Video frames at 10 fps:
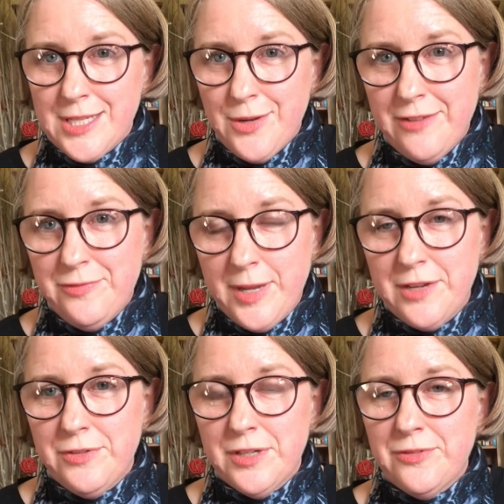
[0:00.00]
So I've
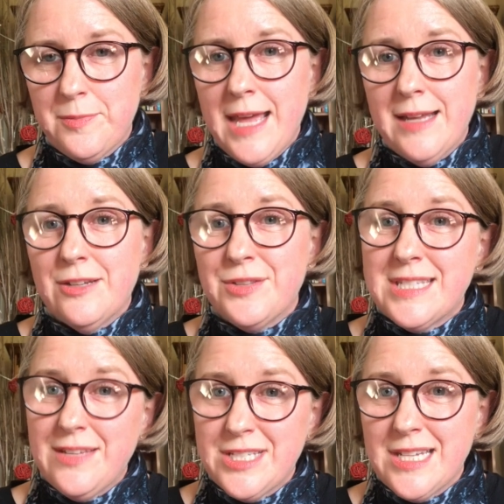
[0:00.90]
benefited from that. And on the
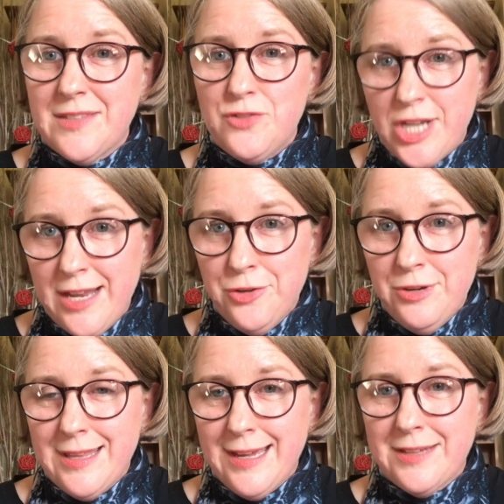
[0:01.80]
17th of
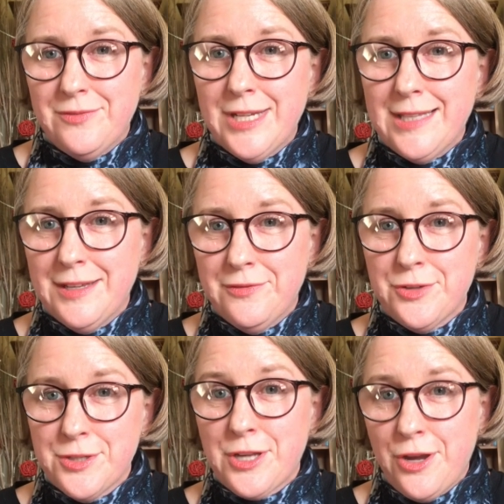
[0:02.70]
January, they convened their
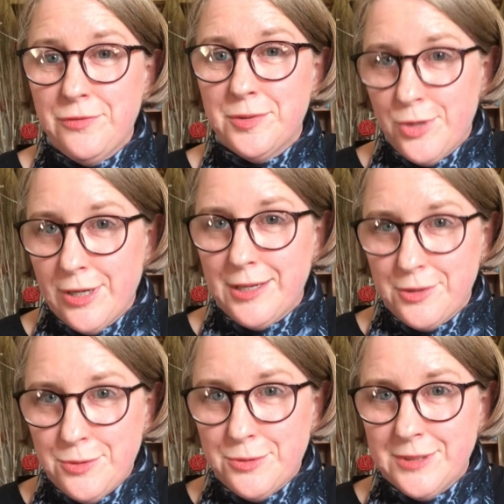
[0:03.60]
first COVID modelling
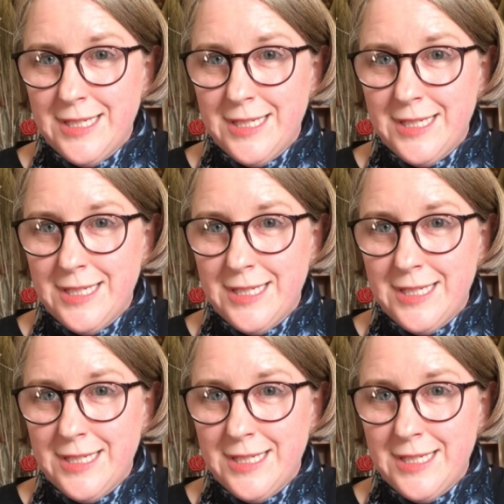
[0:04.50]
call.